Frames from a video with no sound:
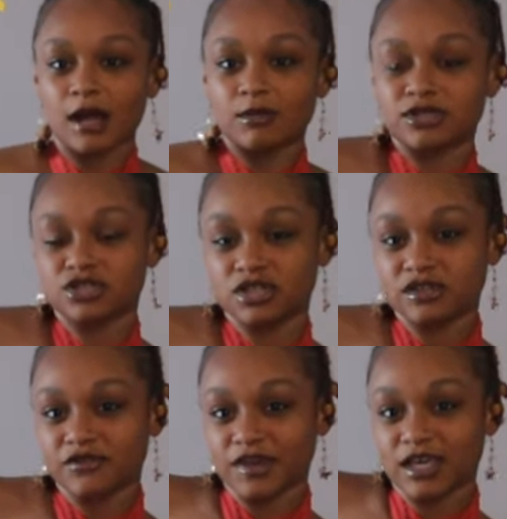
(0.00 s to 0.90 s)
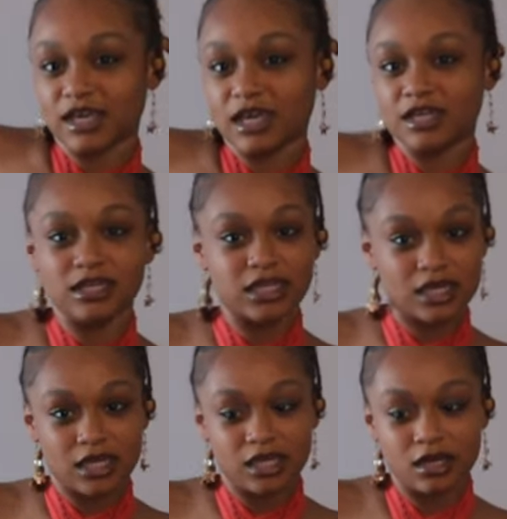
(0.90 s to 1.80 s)
I'm gonna show you the fit and
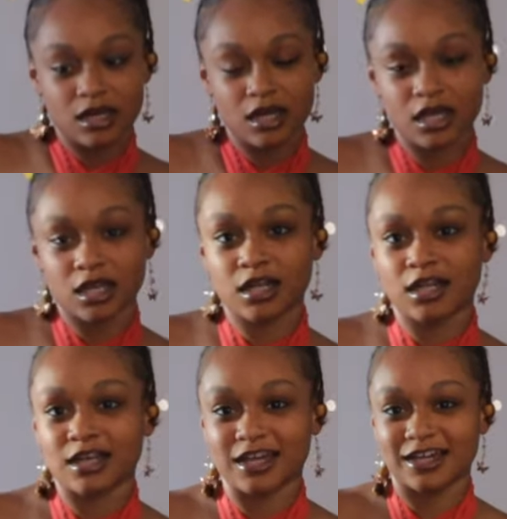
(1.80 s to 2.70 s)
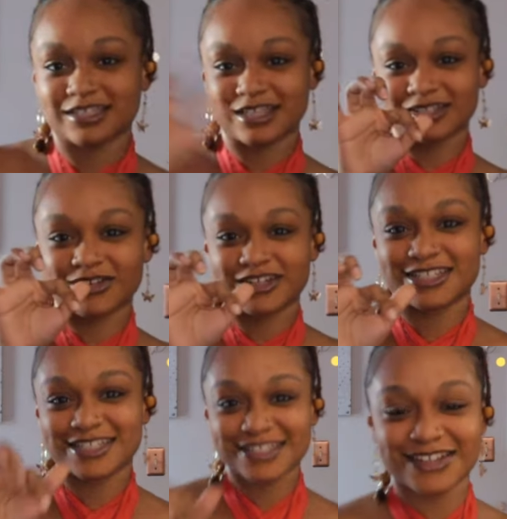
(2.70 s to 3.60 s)
then the
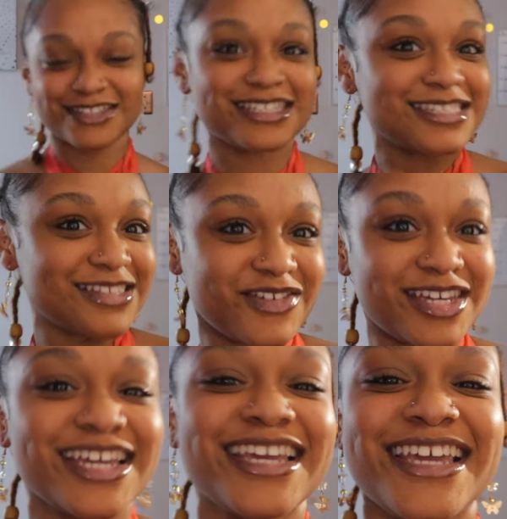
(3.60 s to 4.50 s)
accessories. So this is the fit.